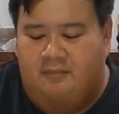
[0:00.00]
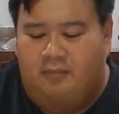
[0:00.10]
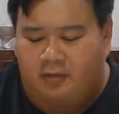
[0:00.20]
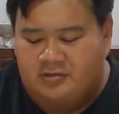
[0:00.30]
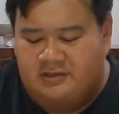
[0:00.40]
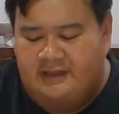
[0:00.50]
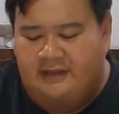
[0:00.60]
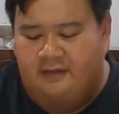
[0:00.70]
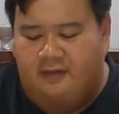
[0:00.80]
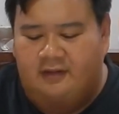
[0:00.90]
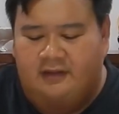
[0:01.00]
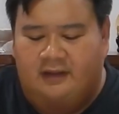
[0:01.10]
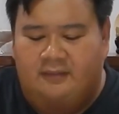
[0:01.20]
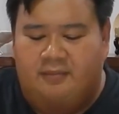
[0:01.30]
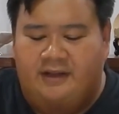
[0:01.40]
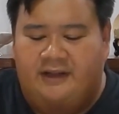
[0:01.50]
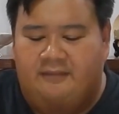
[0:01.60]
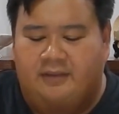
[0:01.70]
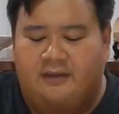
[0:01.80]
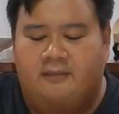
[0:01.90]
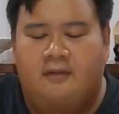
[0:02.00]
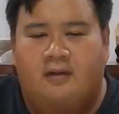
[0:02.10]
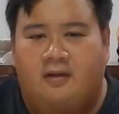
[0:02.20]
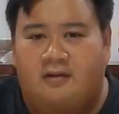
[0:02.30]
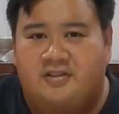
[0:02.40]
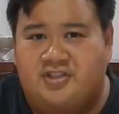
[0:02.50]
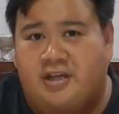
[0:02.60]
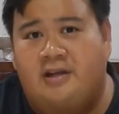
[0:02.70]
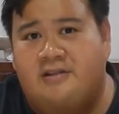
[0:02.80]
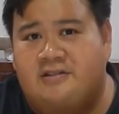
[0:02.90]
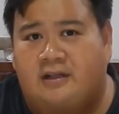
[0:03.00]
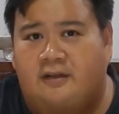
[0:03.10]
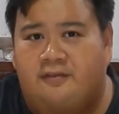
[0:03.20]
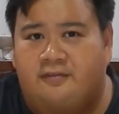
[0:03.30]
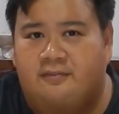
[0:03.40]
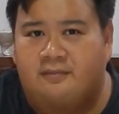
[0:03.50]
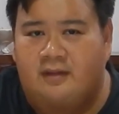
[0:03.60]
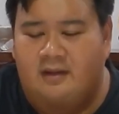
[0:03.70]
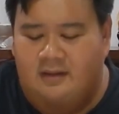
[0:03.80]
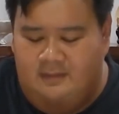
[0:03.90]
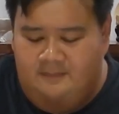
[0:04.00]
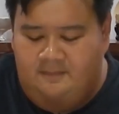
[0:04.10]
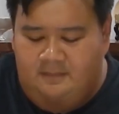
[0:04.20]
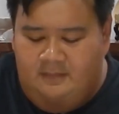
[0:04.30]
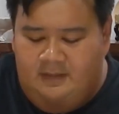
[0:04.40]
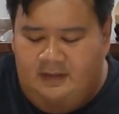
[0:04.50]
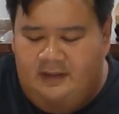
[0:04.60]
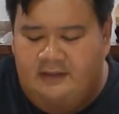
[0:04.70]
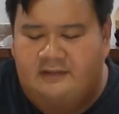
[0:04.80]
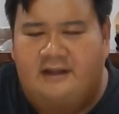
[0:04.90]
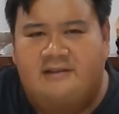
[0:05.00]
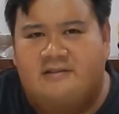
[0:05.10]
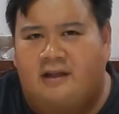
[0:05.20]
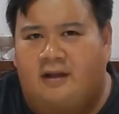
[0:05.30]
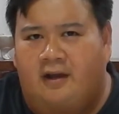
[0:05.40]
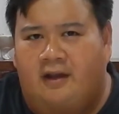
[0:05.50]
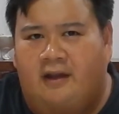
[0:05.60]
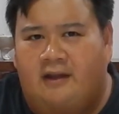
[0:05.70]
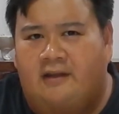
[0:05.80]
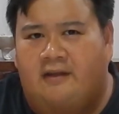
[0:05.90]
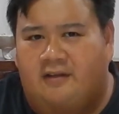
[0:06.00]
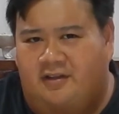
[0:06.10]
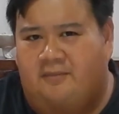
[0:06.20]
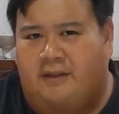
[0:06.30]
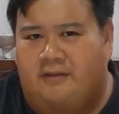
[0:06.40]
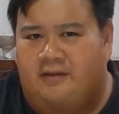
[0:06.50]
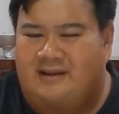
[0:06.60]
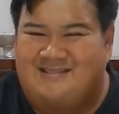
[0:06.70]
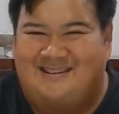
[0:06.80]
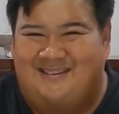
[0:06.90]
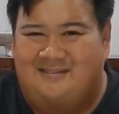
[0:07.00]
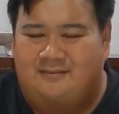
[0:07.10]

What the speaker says: Mostly on the breading, but on the chicken itself, you can taste the garlic and the onion powder. That's it.